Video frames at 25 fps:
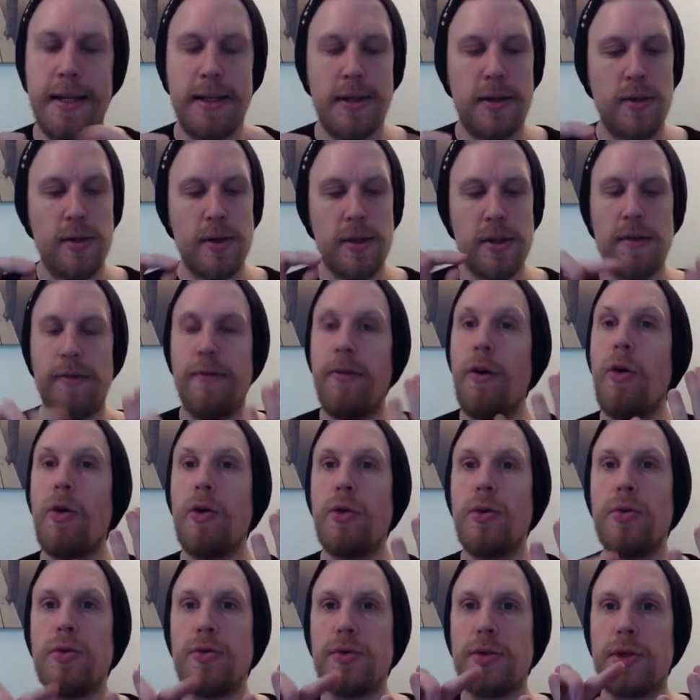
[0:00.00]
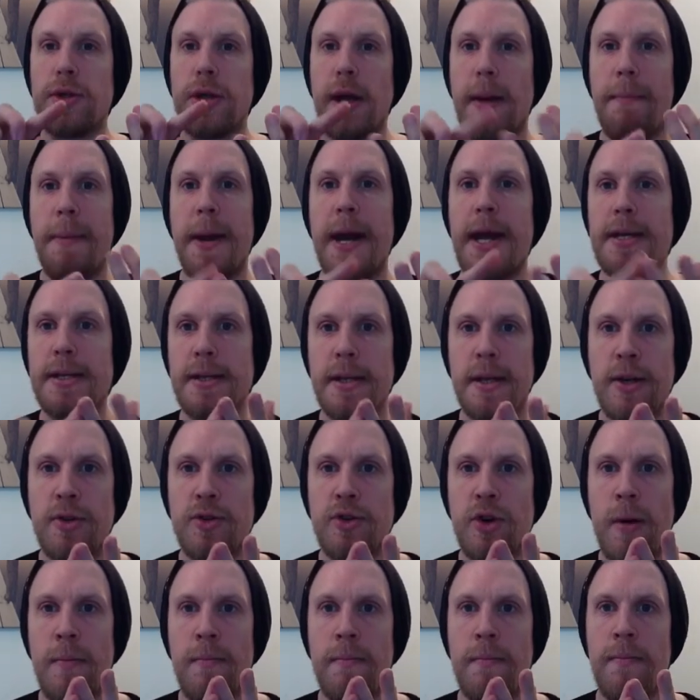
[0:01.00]
So it's the vocals, bass, and a
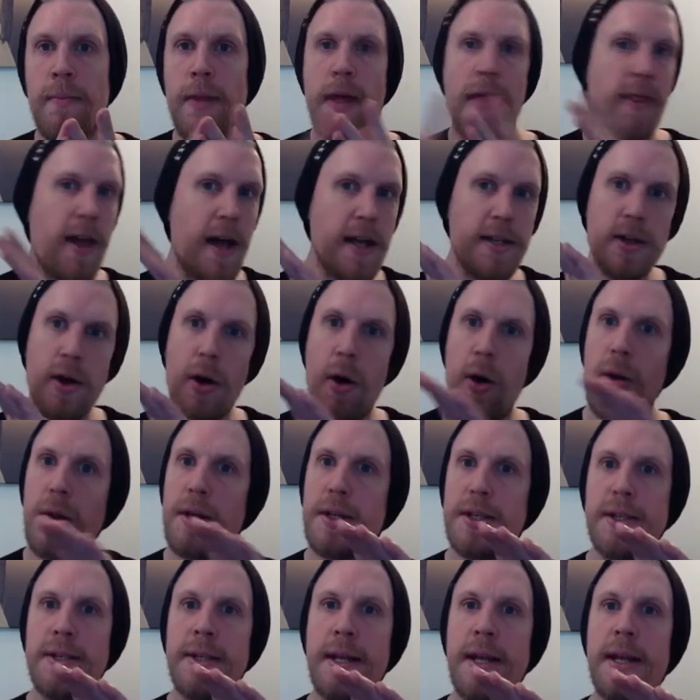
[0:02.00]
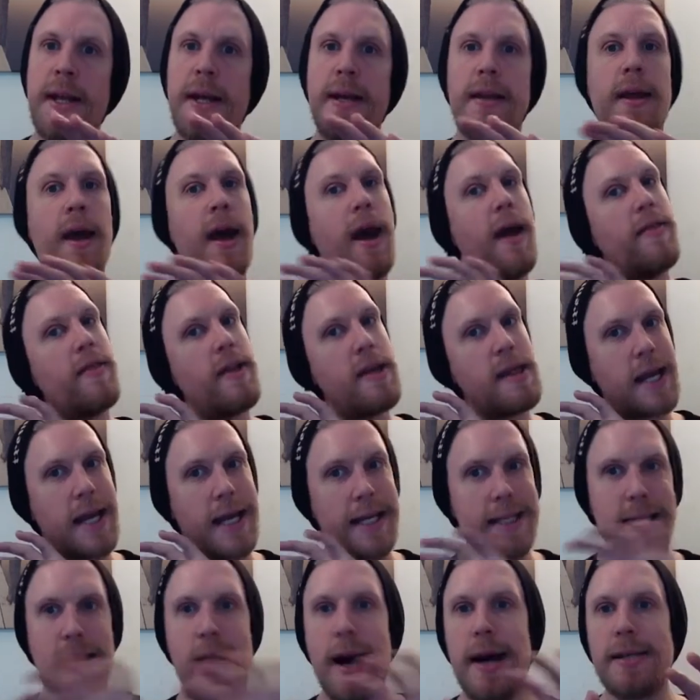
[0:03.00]
drum. And that's all that's needed. And then the
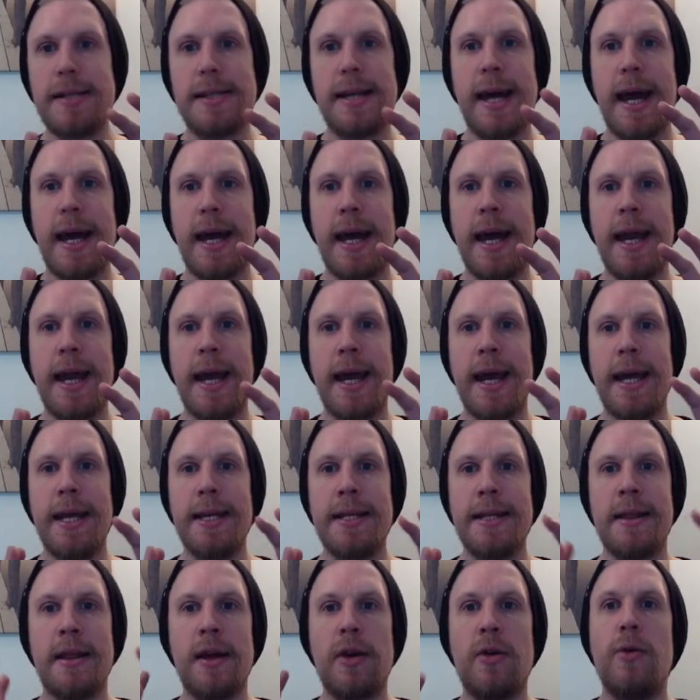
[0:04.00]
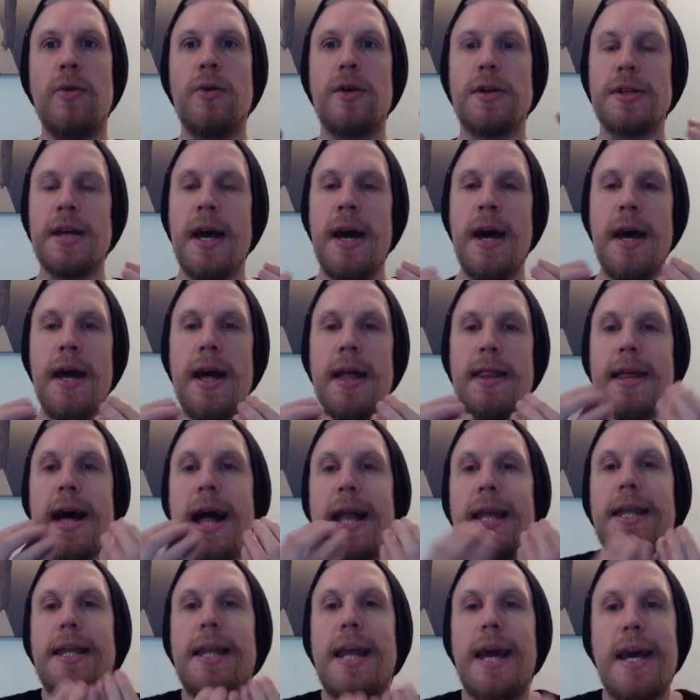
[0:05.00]
guitars kick in again in the chorus.
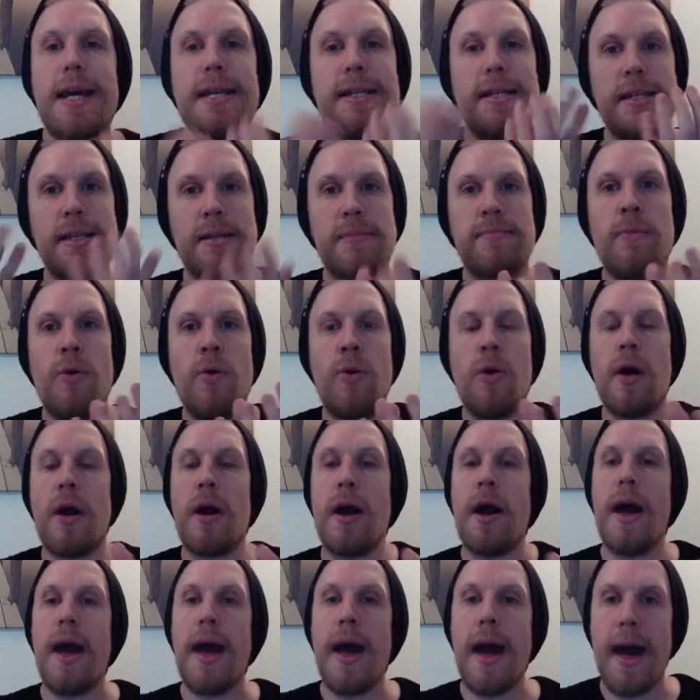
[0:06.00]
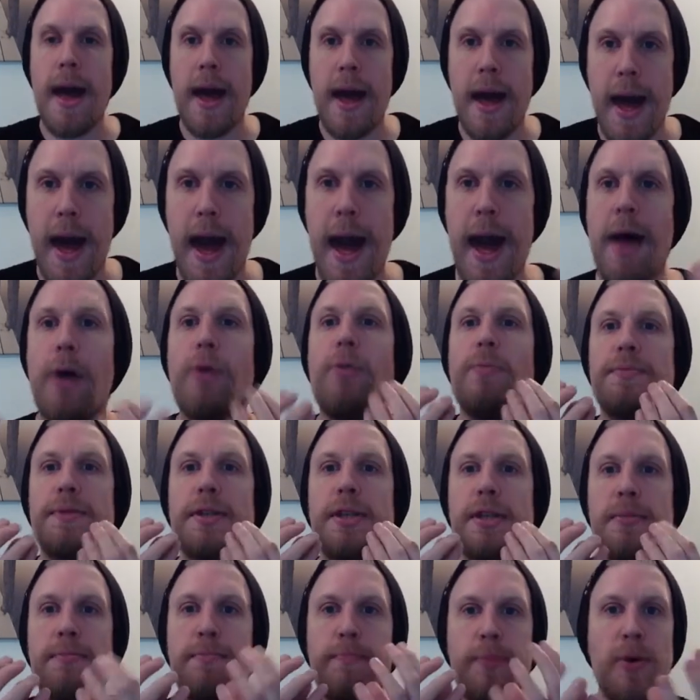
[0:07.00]
That less is more
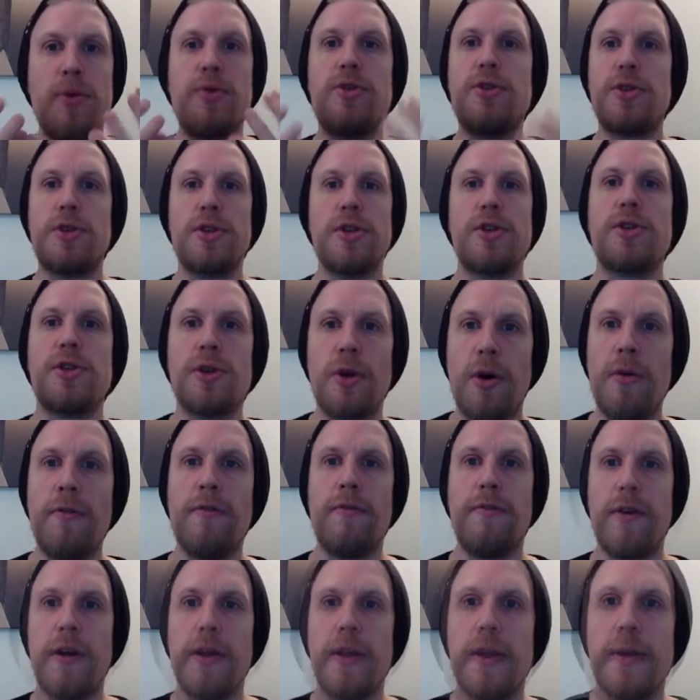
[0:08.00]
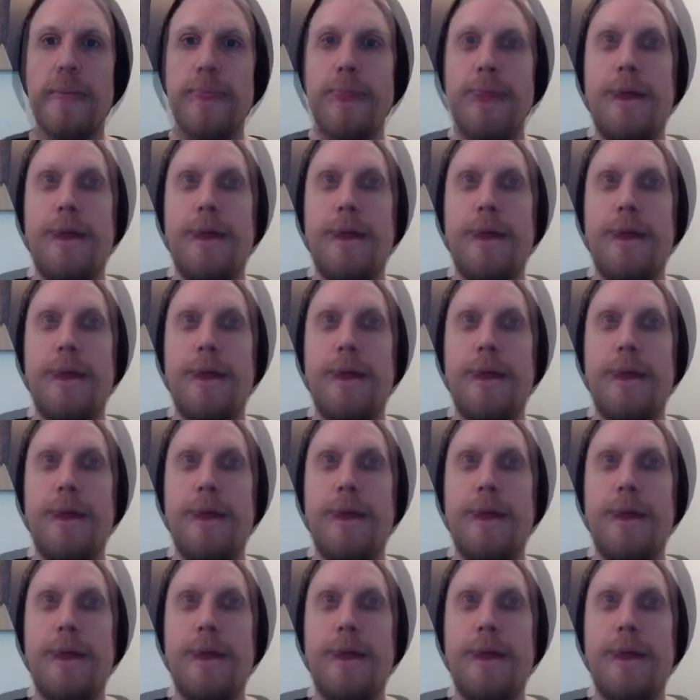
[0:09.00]
helps push the song further.